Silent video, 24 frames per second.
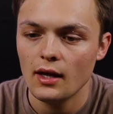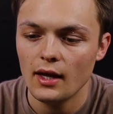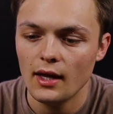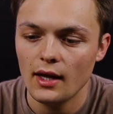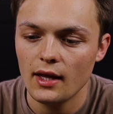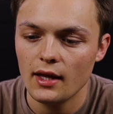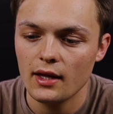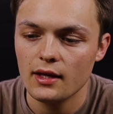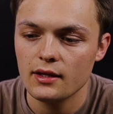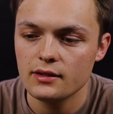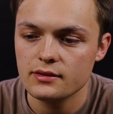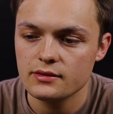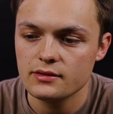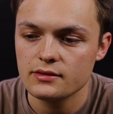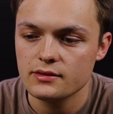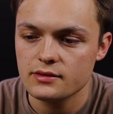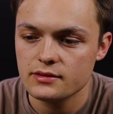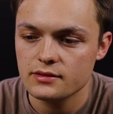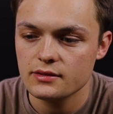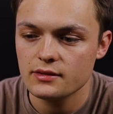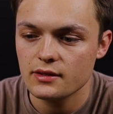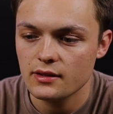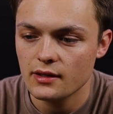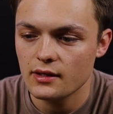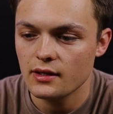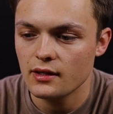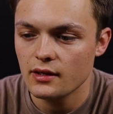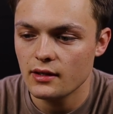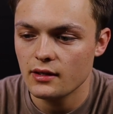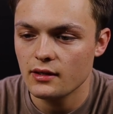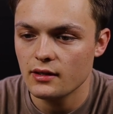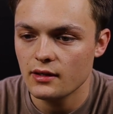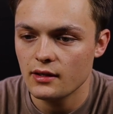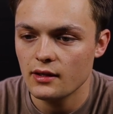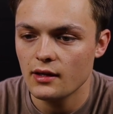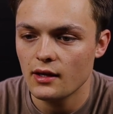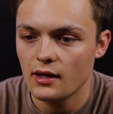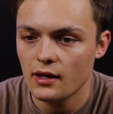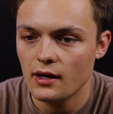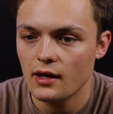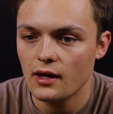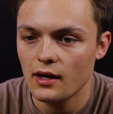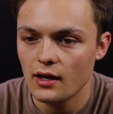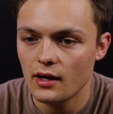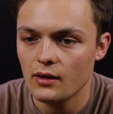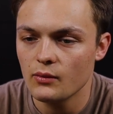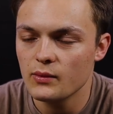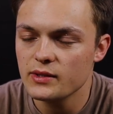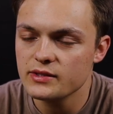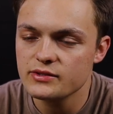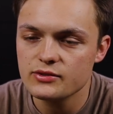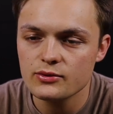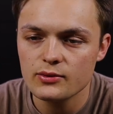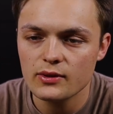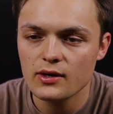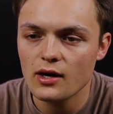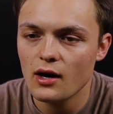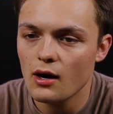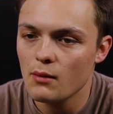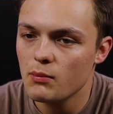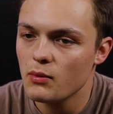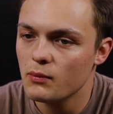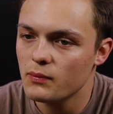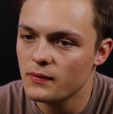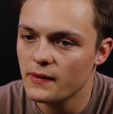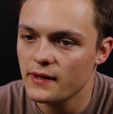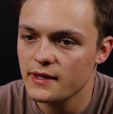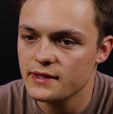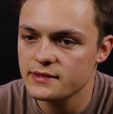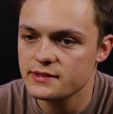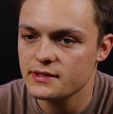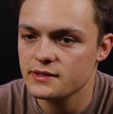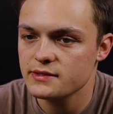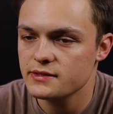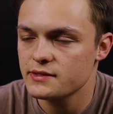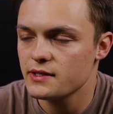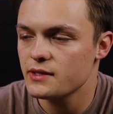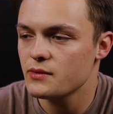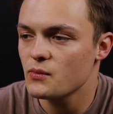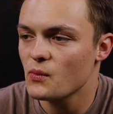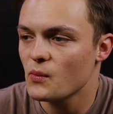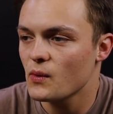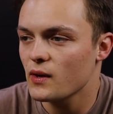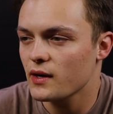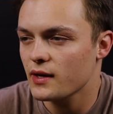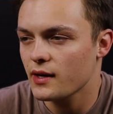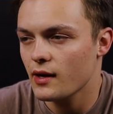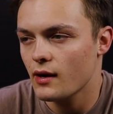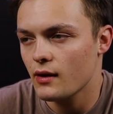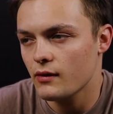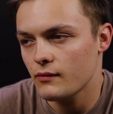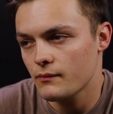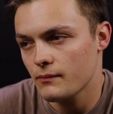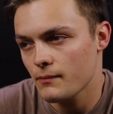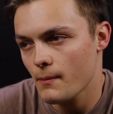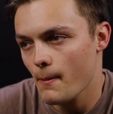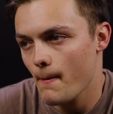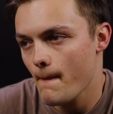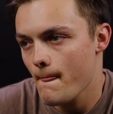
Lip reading: And I went to a couple places, didn't work out.